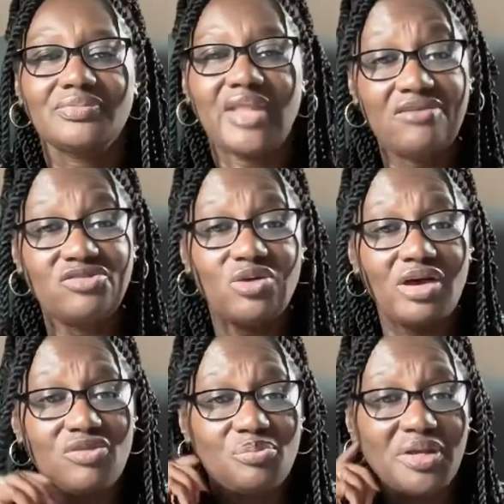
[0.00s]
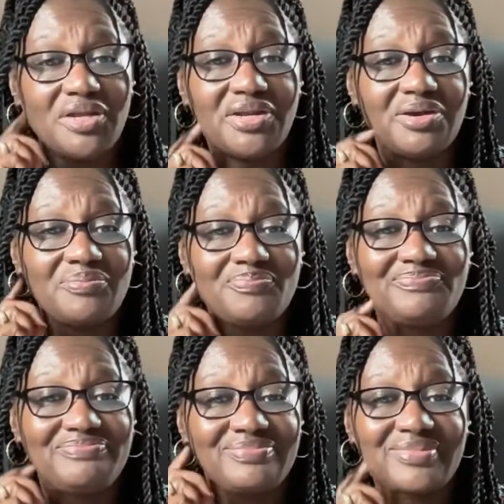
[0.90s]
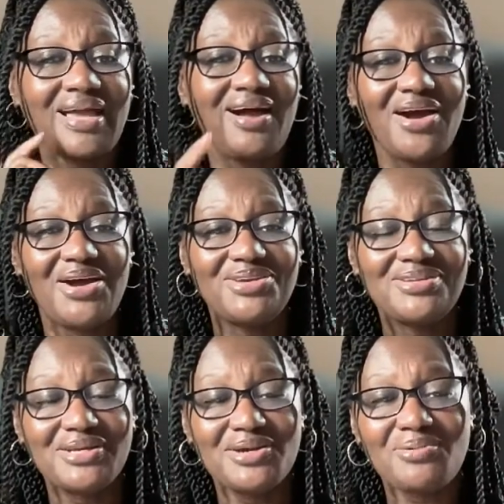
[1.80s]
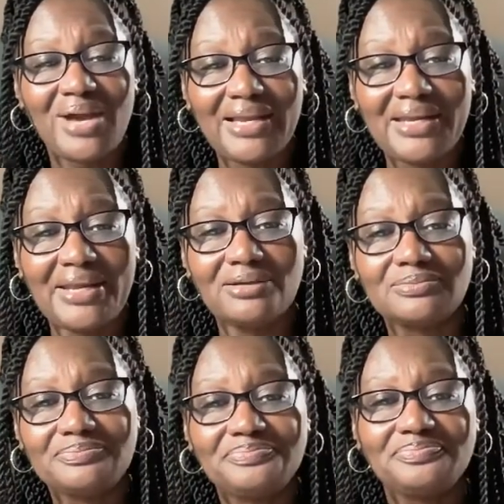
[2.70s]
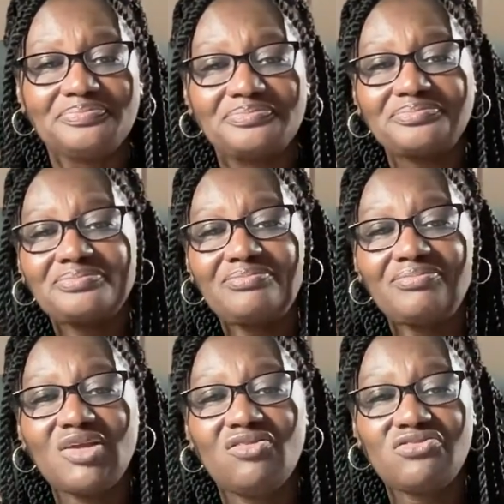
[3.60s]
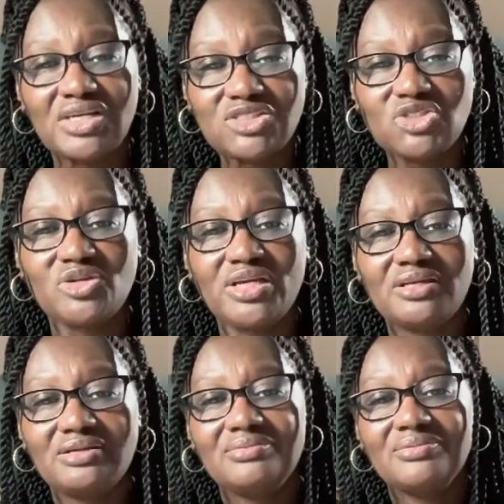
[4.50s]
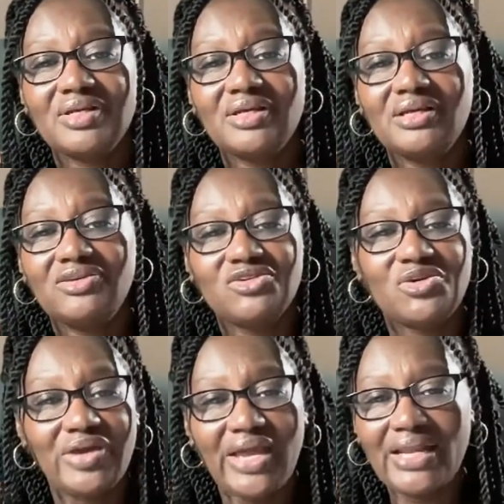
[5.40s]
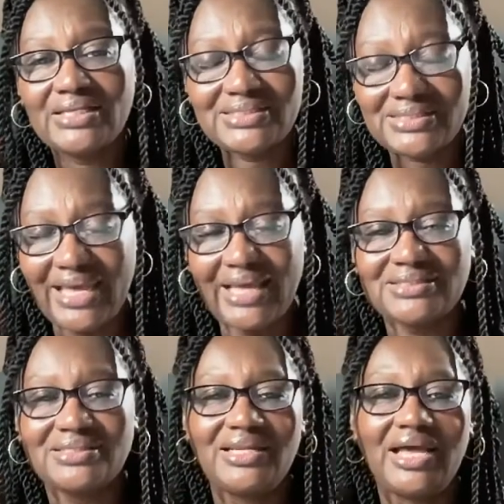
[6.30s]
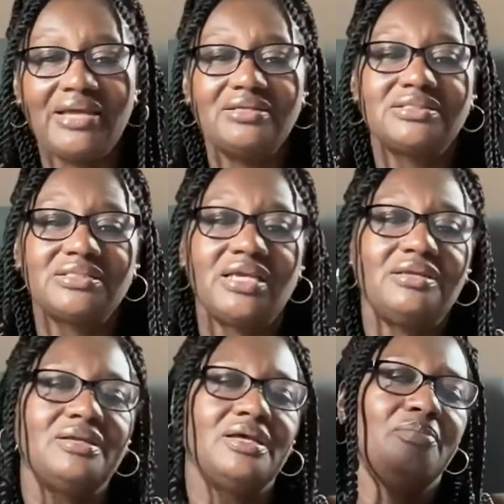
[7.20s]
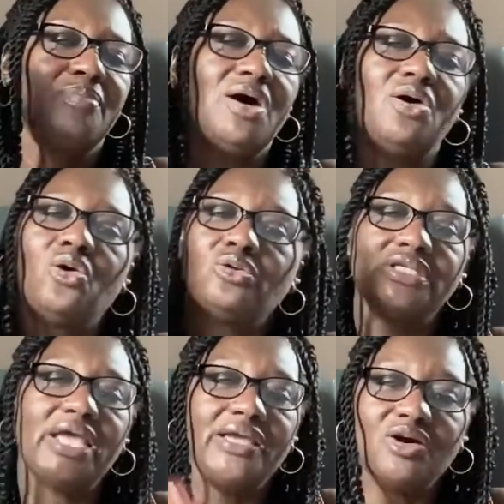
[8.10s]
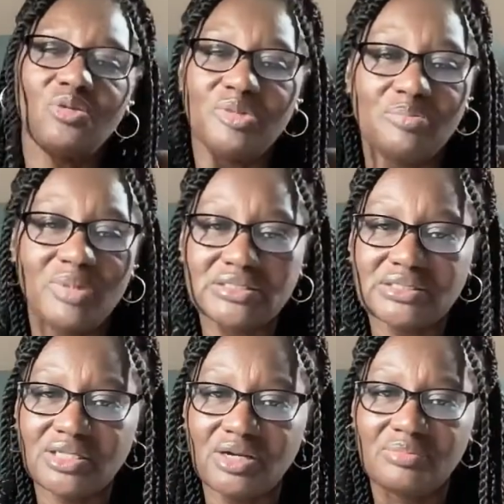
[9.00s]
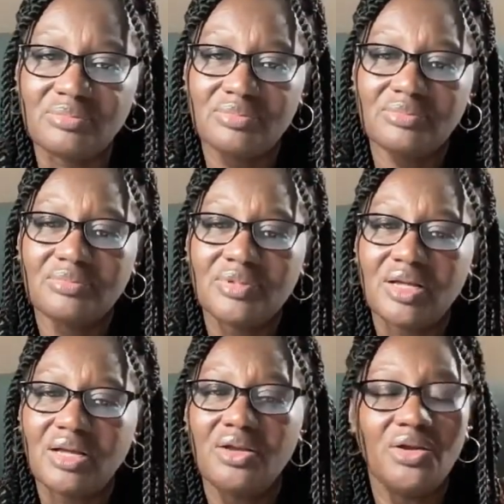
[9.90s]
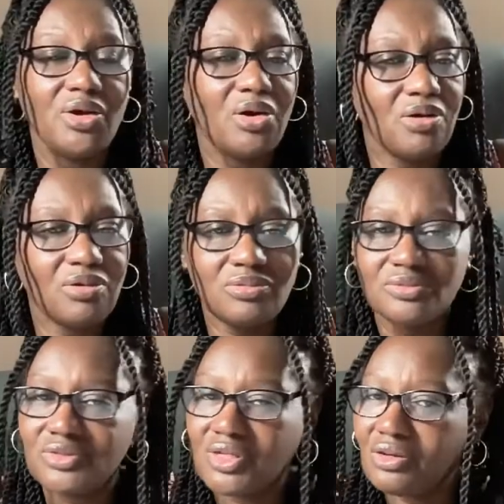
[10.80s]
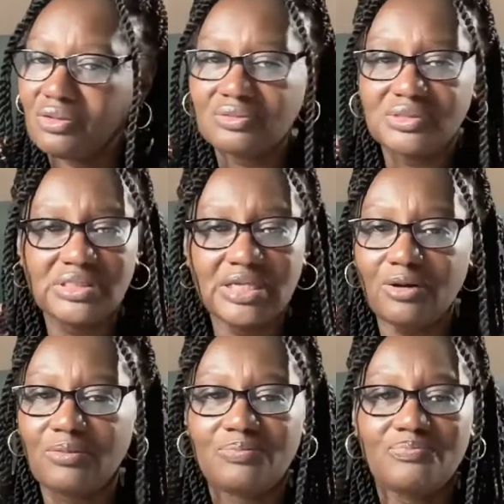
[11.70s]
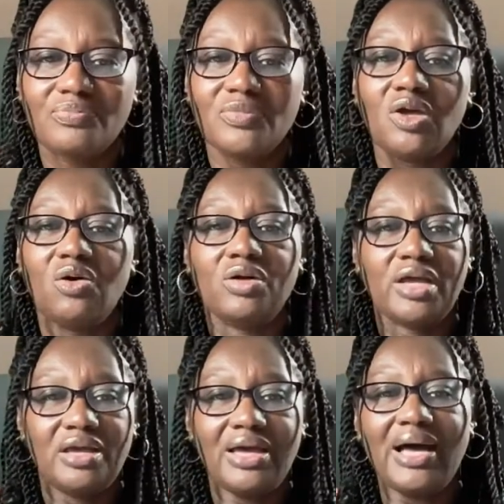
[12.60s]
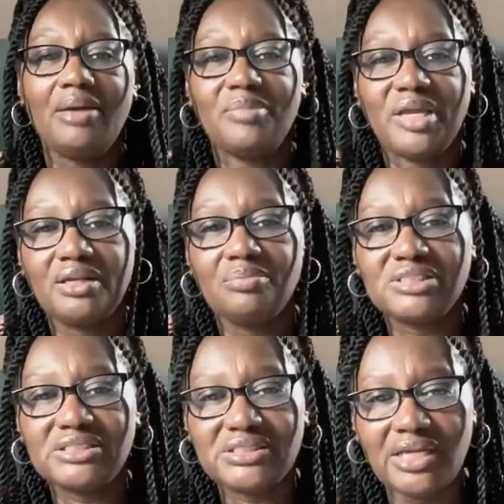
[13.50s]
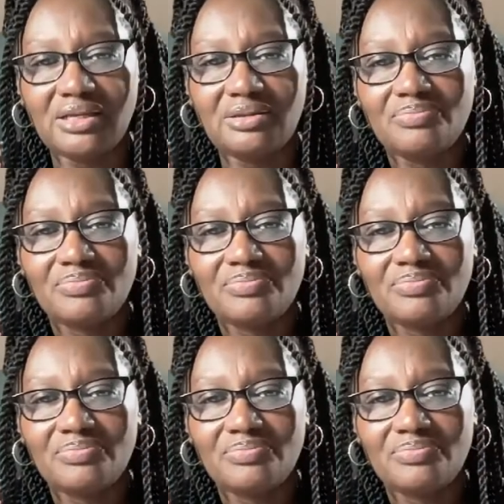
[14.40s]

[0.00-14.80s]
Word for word: Have you ever been there? Are you there right now? Frustrated, you created disaster. Now you're saying, my whole day gonna be messed up. No, no, no. Okay, I made a mistake.